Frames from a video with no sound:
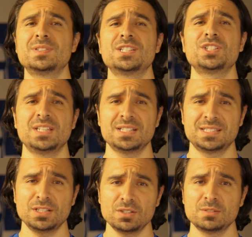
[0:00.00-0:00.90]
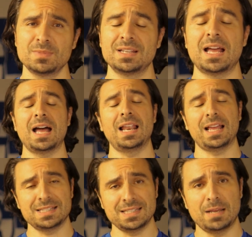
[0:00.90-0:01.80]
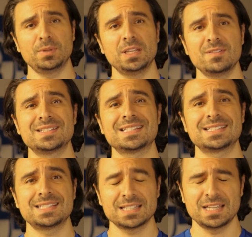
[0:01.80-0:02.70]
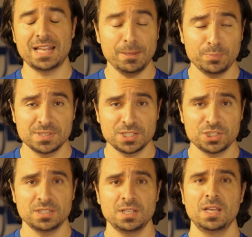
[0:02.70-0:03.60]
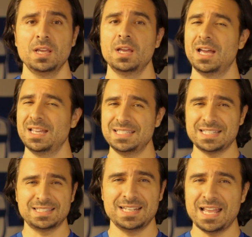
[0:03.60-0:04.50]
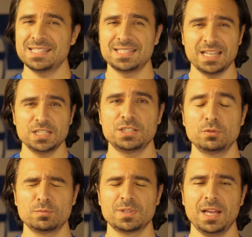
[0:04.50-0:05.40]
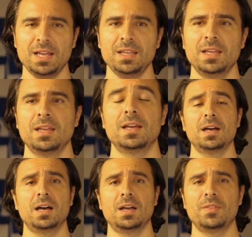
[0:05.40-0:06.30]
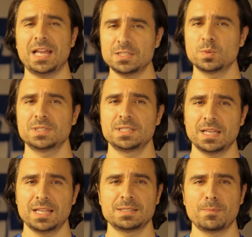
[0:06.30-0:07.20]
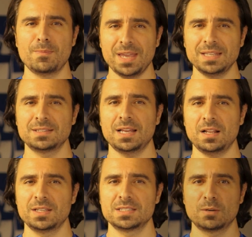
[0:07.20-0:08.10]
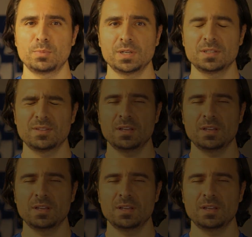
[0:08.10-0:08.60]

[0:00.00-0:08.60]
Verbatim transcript: position he instills him in, like I said, I believe it's a six, an eight position. Uh, he's a tenacity engine room guy. Uh, that's what's, that's the main talent he's going to bring to